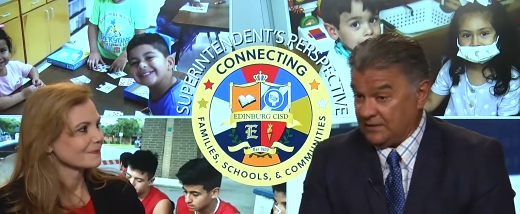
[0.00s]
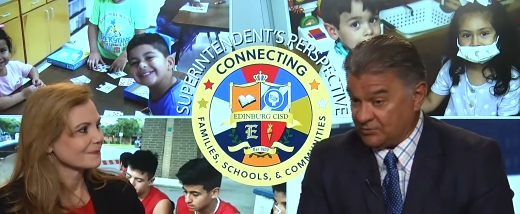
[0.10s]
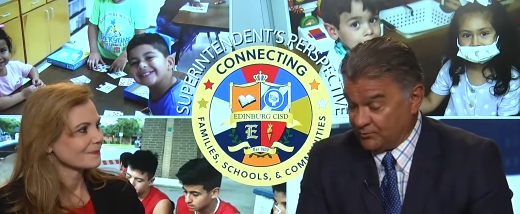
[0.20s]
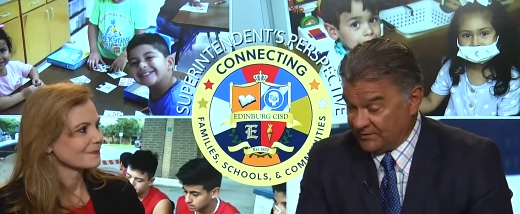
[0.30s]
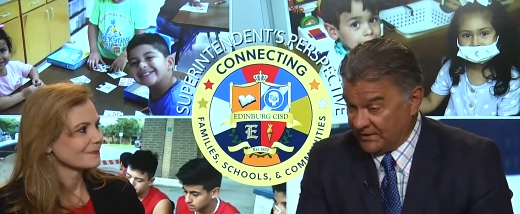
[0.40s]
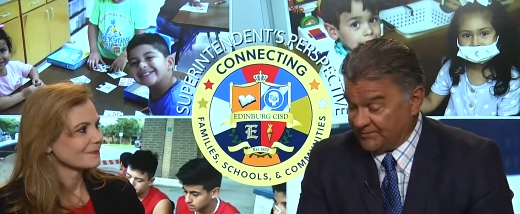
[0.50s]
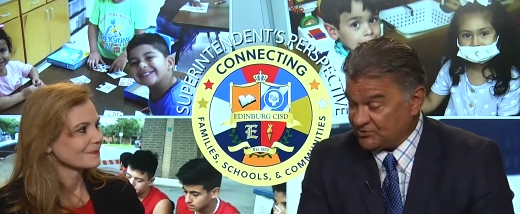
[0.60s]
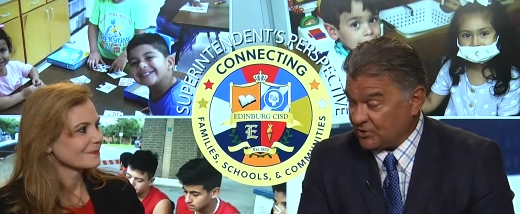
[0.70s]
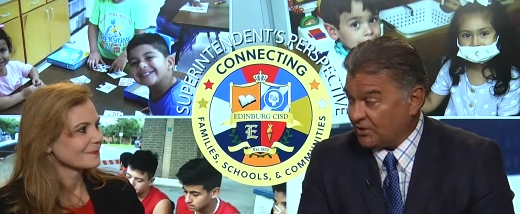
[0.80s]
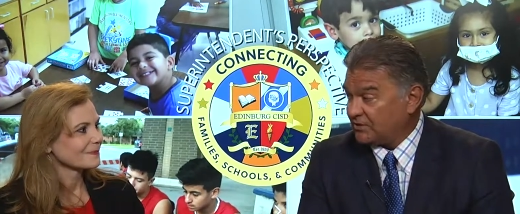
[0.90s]
Speaker 1: To be an AP
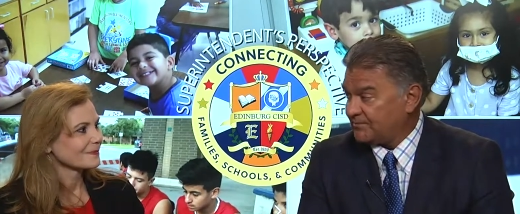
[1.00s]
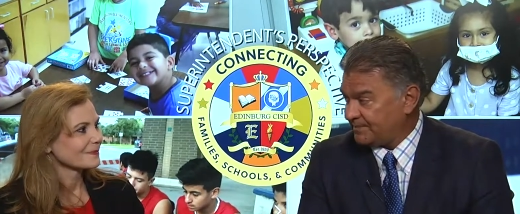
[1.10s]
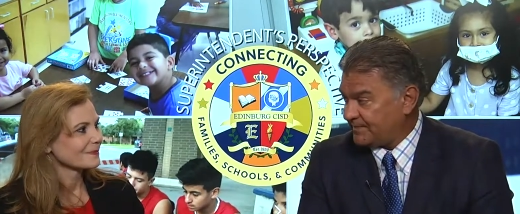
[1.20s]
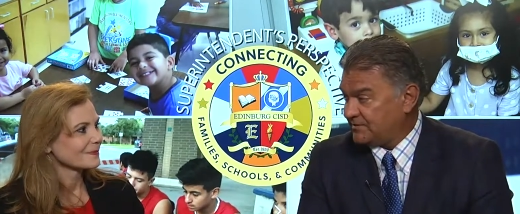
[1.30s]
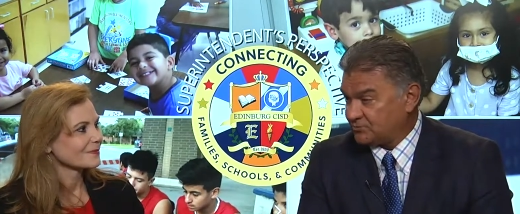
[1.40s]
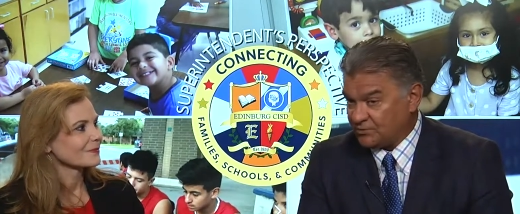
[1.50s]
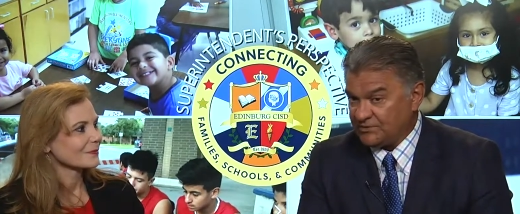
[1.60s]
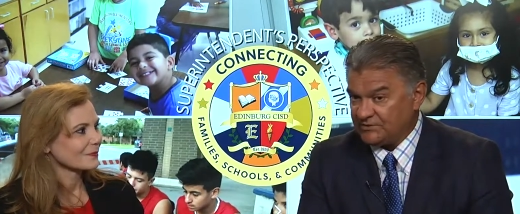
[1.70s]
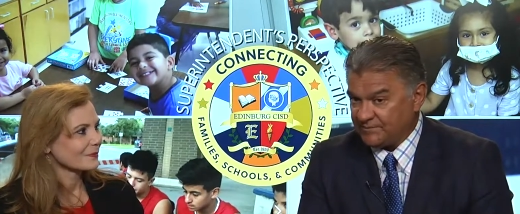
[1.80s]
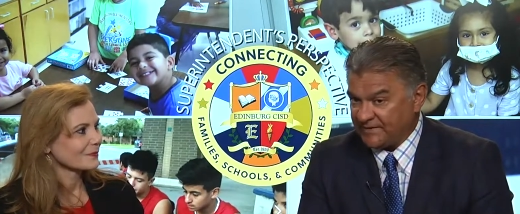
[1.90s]
scholar, a student
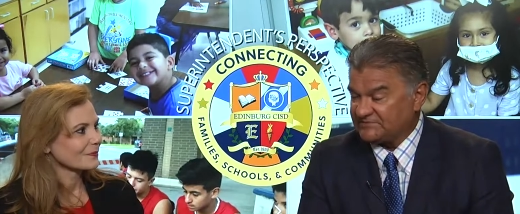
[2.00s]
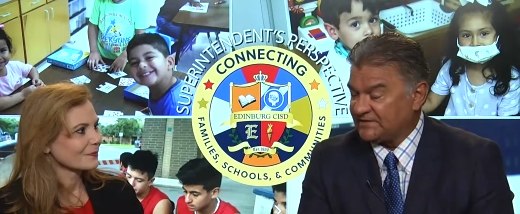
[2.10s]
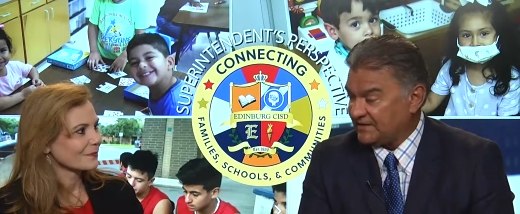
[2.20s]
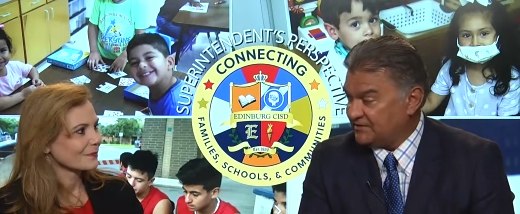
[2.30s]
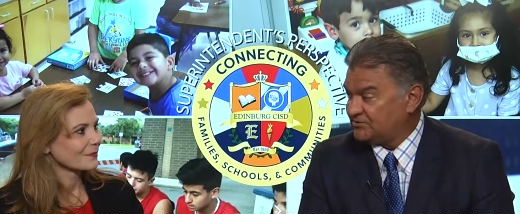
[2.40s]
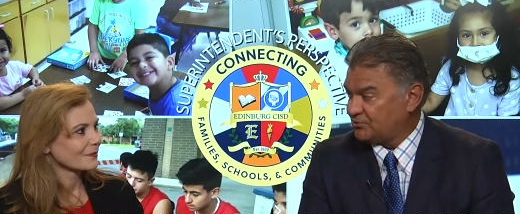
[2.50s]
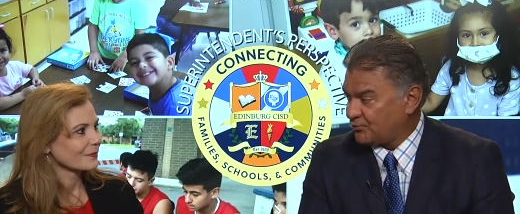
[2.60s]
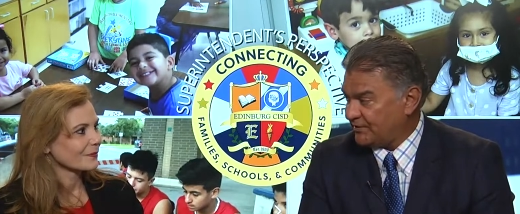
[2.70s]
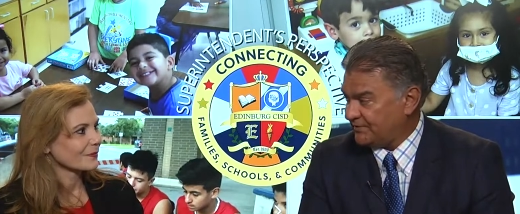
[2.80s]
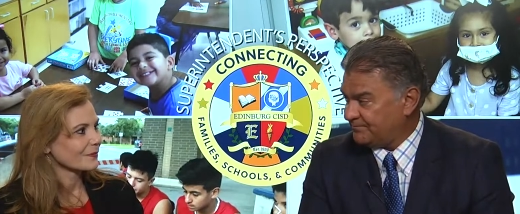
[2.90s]
needs to pass at least
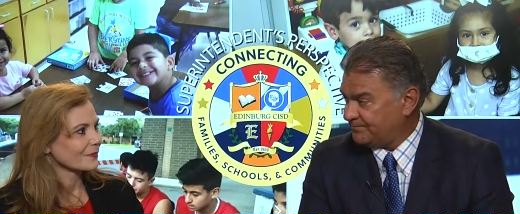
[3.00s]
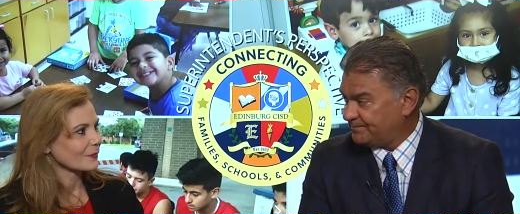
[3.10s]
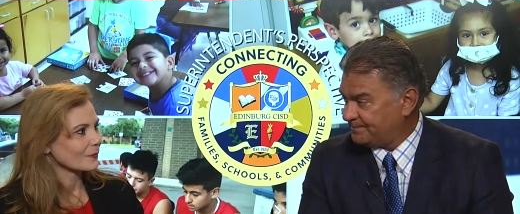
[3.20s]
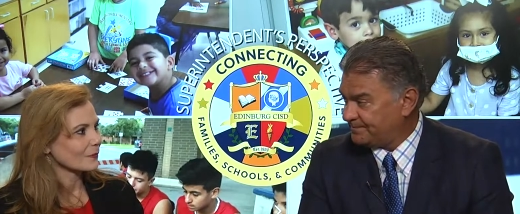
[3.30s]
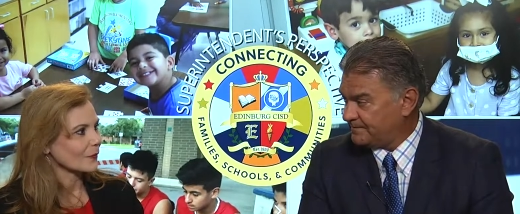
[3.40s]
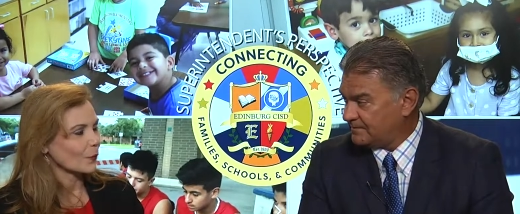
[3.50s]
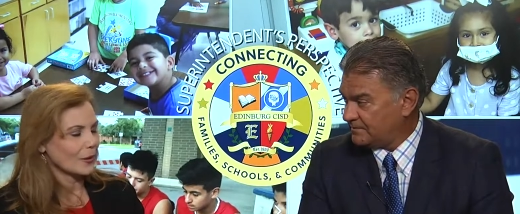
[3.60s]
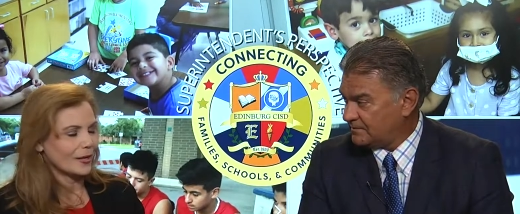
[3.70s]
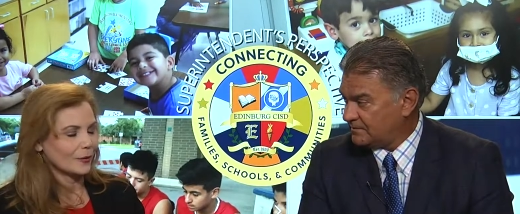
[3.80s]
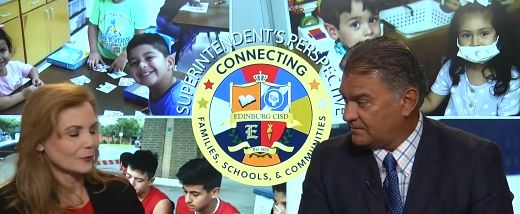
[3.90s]
three.
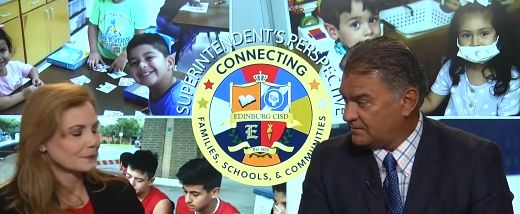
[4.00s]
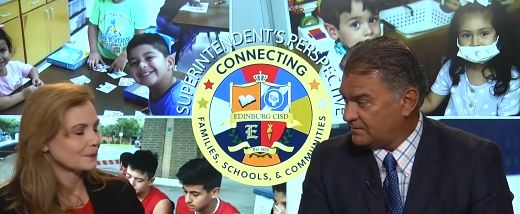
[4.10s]
Wow.